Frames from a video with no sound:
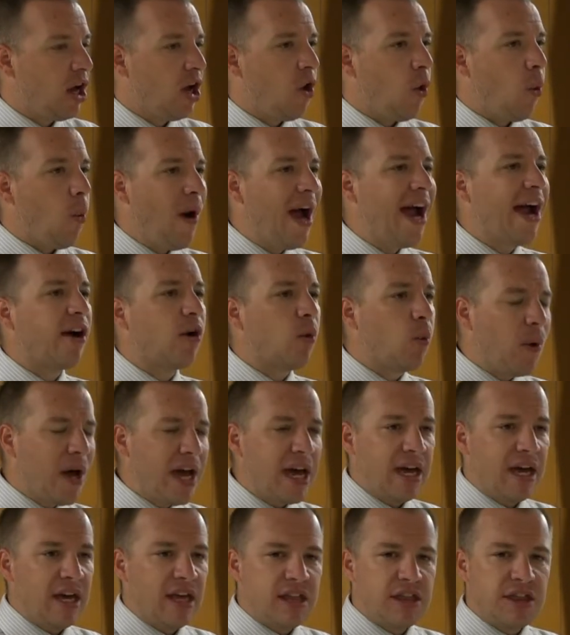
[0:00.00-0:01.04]

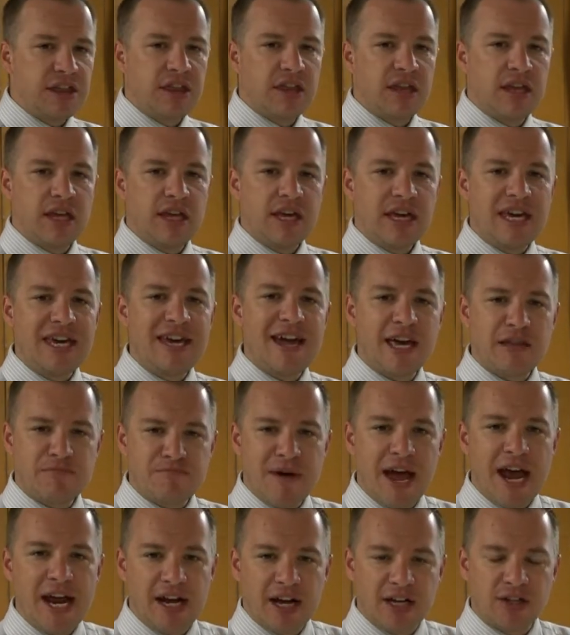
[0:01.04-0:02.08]
Wherewith he hath
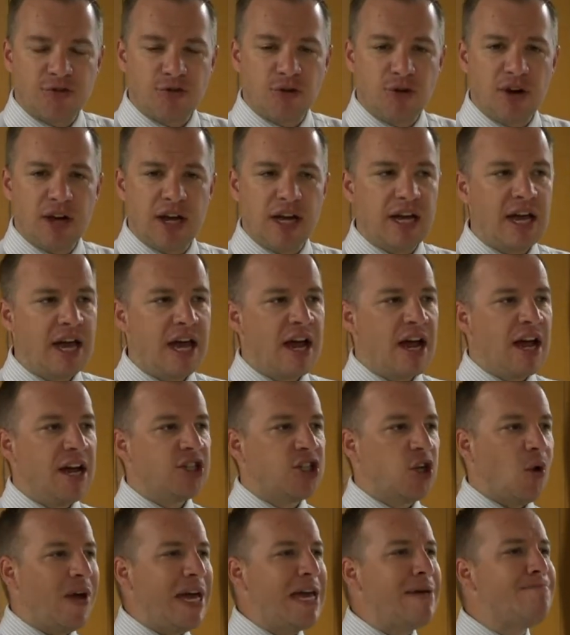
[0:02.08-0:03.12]
made us free.
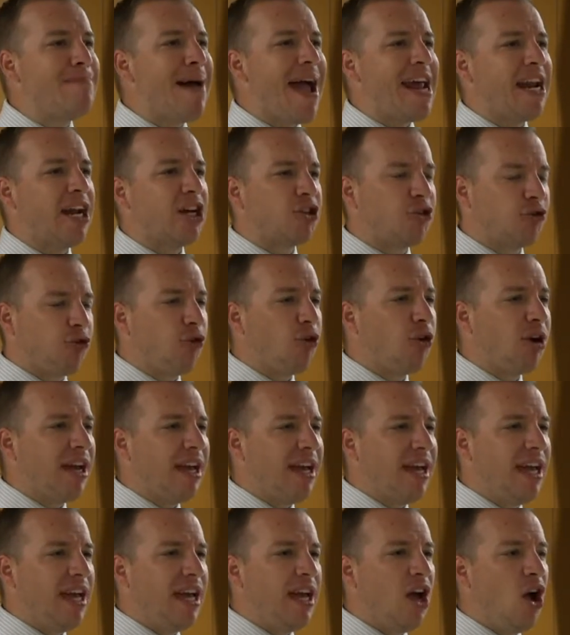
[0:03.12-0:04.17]
So he made us
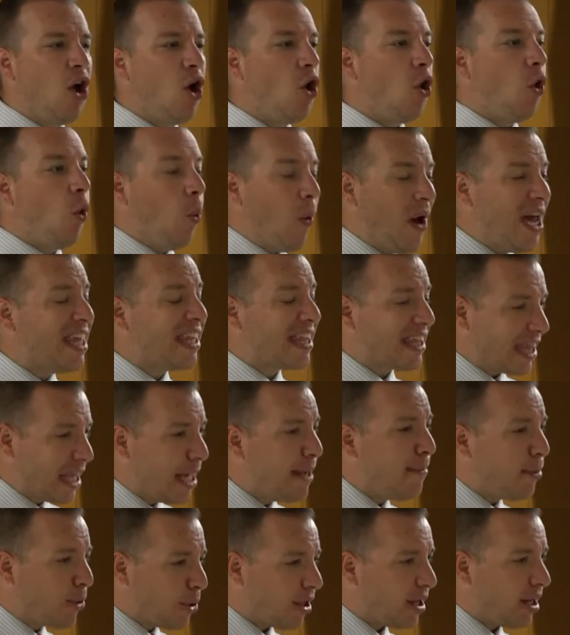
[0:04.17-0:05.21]
free with
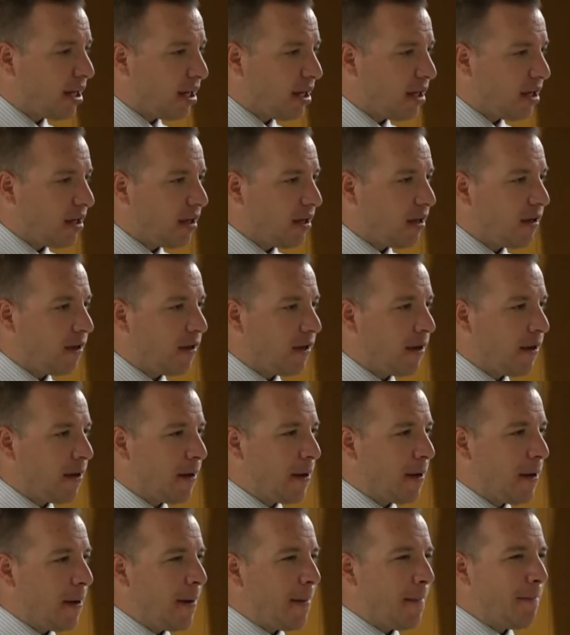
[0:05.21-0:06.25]
liberty.
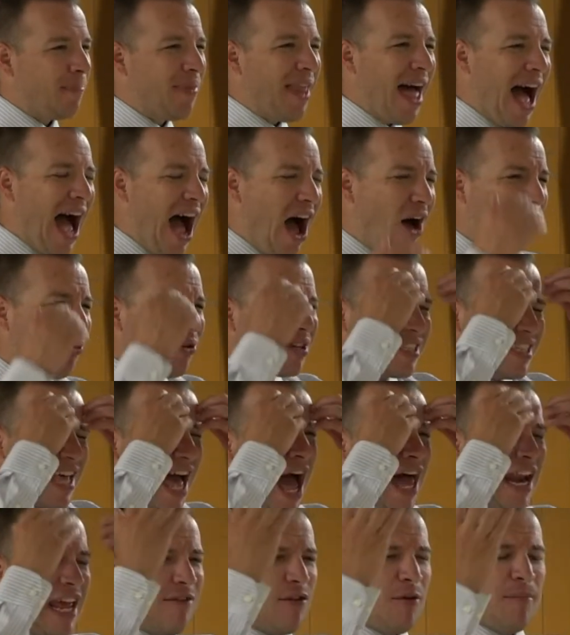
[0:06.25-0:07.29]
Now, how does
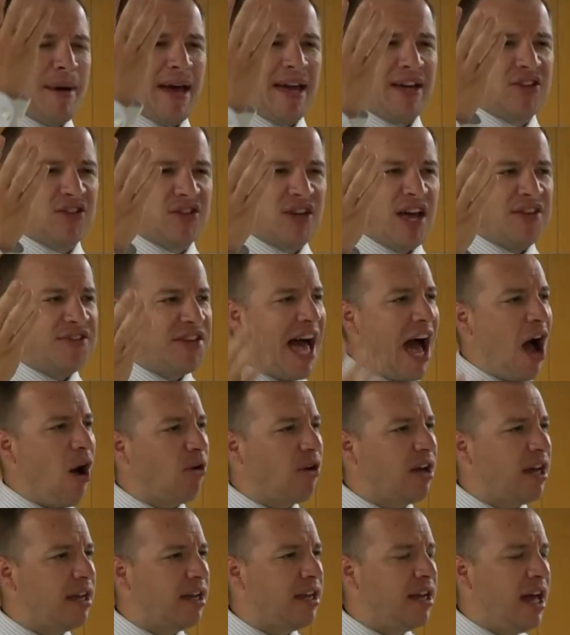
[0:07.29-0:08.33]
that even make sense?
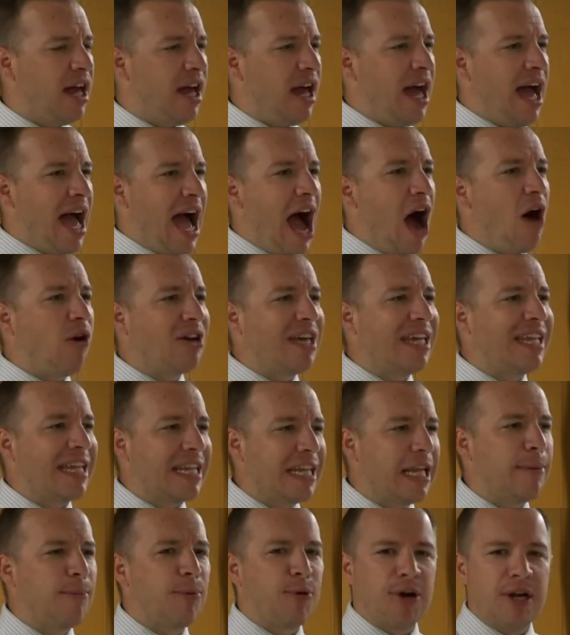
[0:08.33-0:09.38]
How can how can
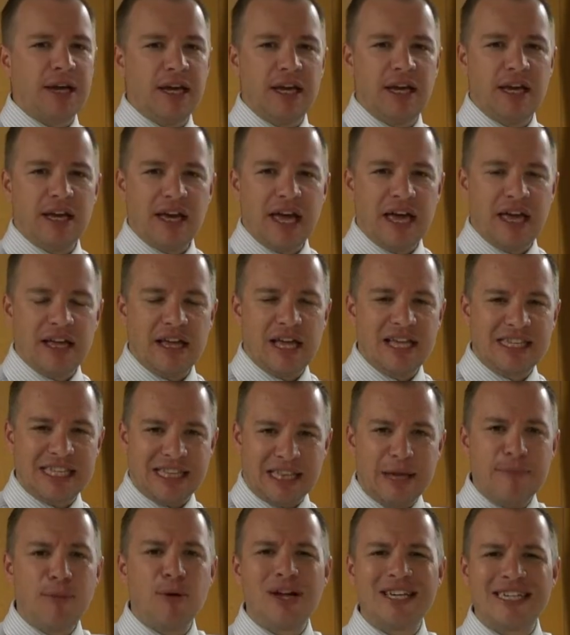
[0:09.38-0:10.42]
liberty? It's
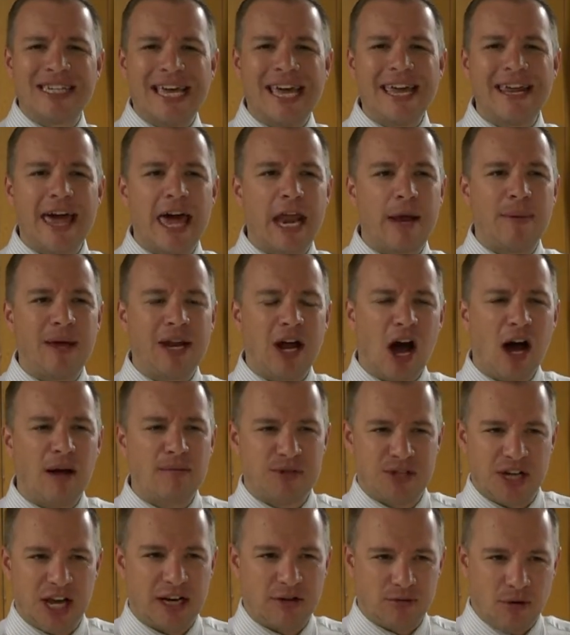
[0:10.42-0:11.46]
liberty is an inanimate
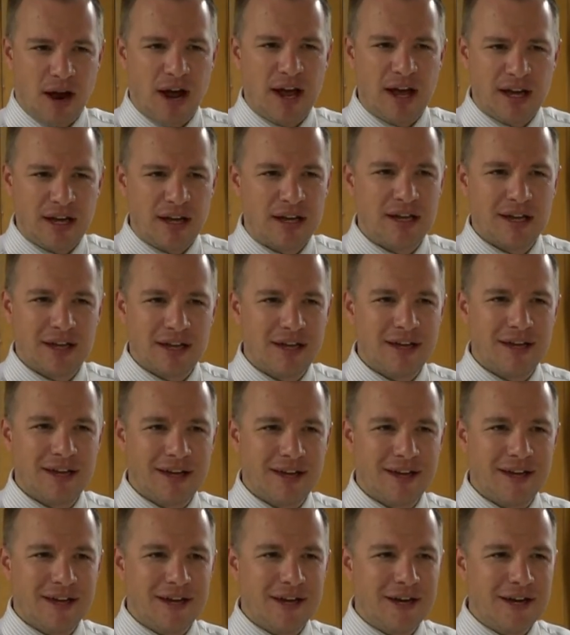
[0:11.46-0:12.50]
object, right? Yep.